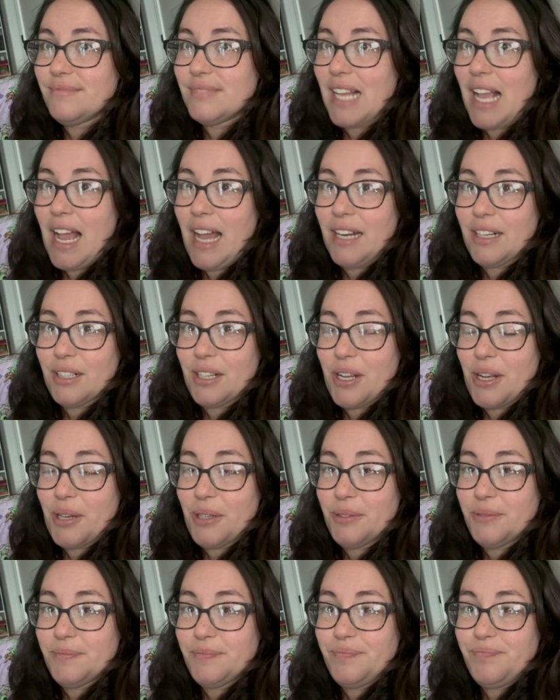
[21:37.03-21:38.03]
I don't
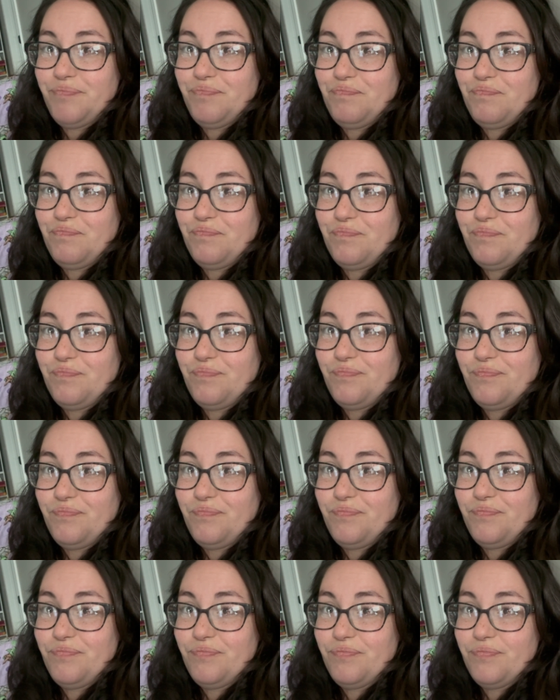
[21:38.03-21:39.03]
know.
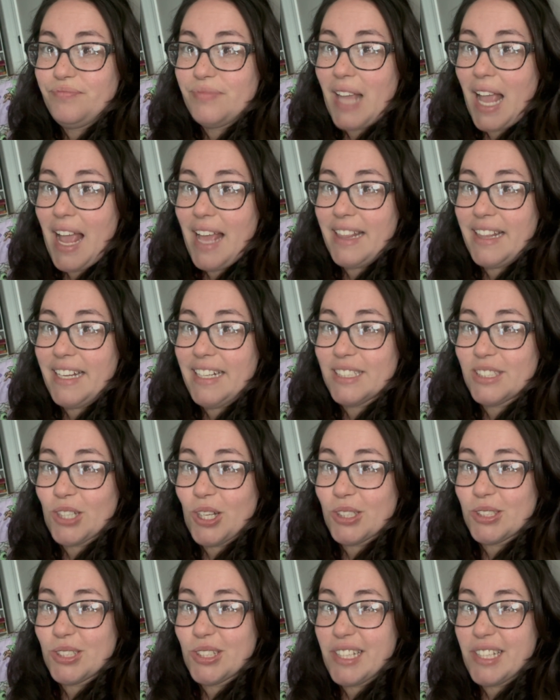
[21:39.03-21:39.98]
I think it's also